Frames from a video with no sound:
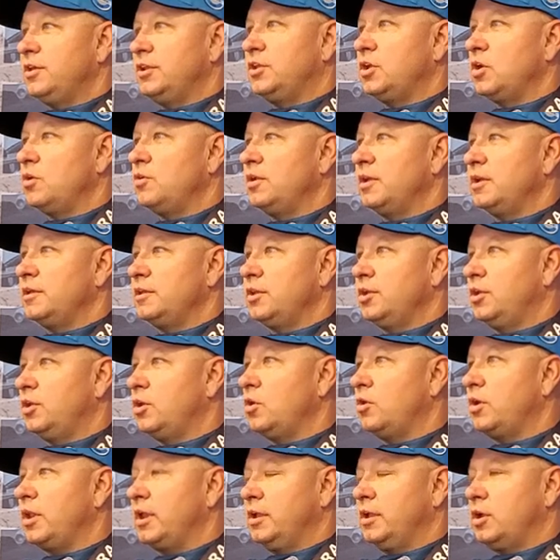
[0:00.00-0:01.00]
could go
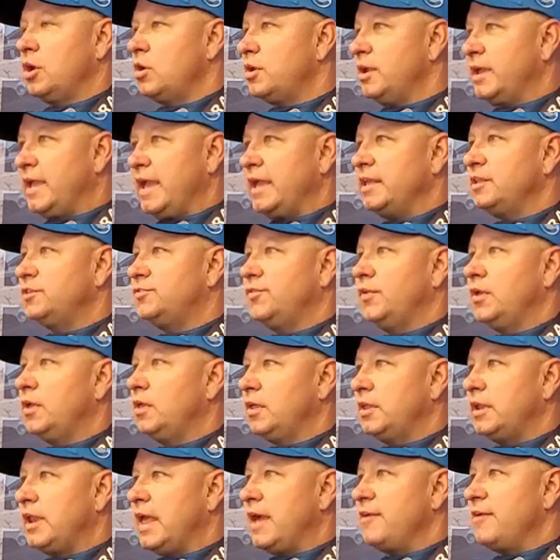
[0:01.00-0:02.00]
to
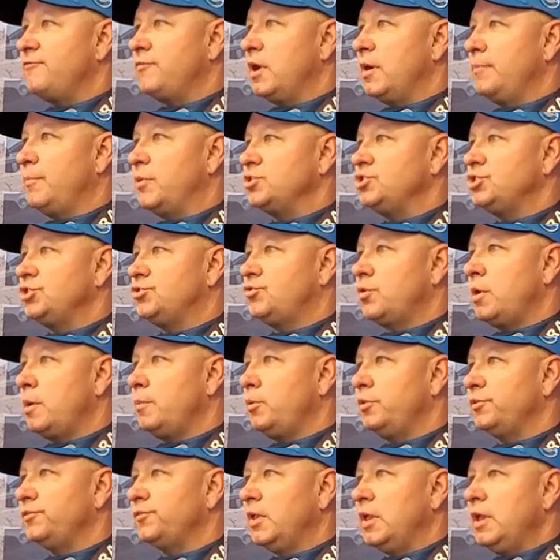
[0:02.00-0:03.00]
Gainesville and have a bunch of
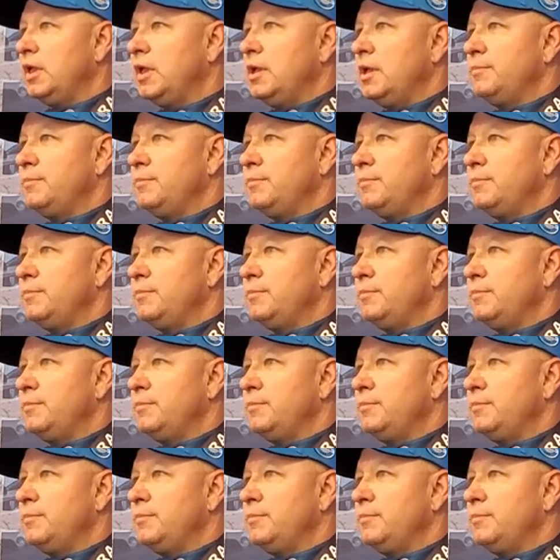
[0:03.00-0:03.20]
troubles